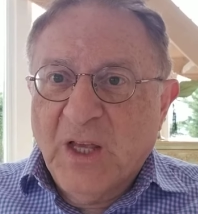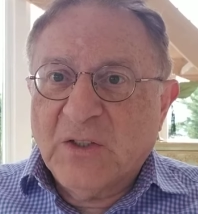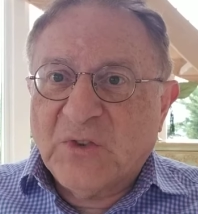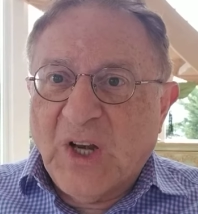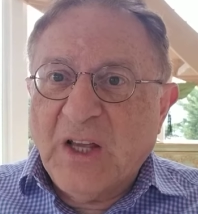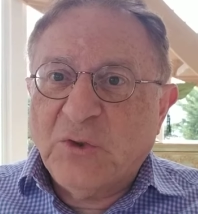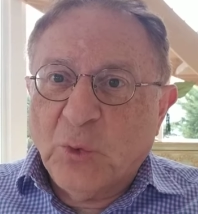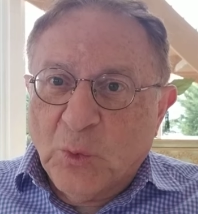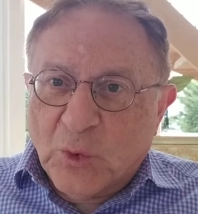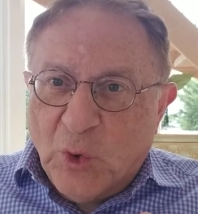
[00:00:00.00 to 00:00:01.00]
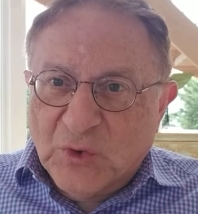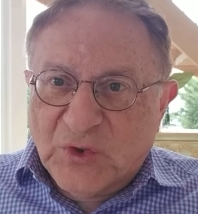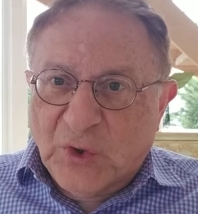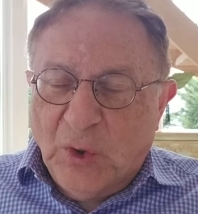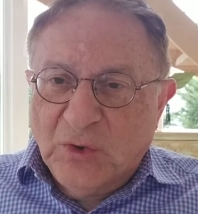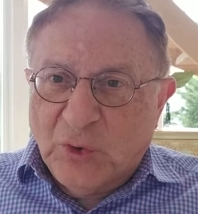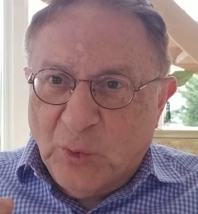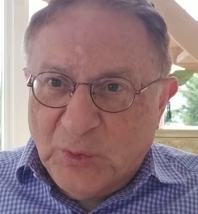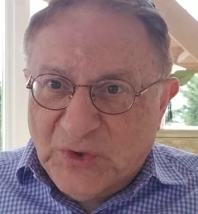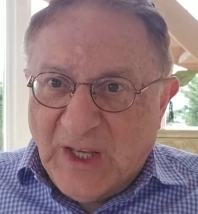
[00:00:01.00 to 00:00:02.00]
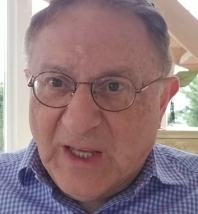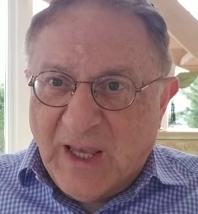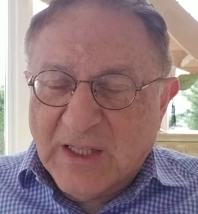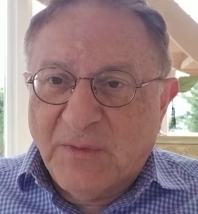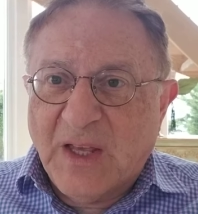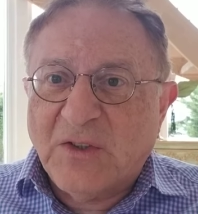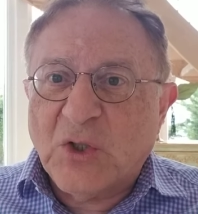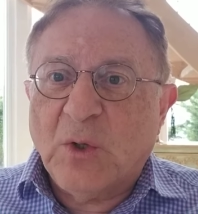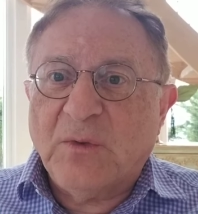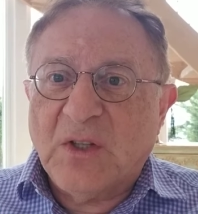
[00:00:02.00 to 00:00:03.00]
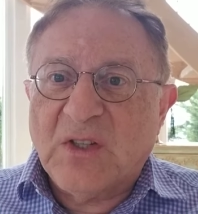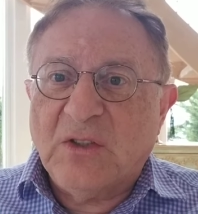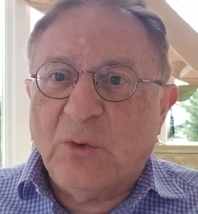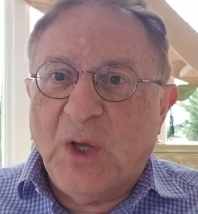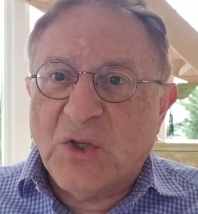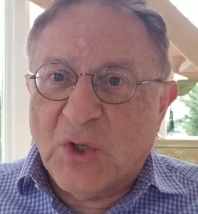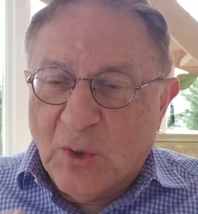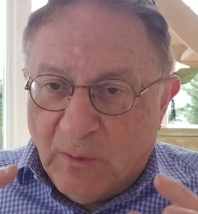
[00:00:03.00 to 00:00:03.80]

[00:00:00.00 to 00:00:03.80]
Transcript: tried to take advantage of the situation,